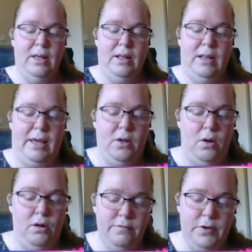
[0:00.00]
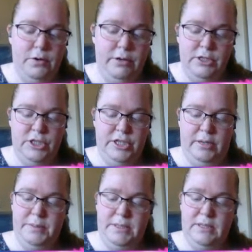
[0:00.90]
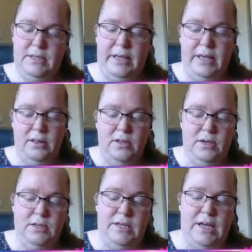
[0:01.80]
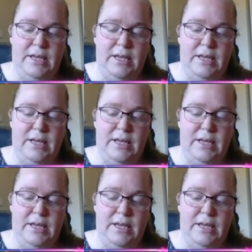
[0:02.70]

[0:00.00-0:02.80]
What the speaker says: Like all Vogan ships, it looked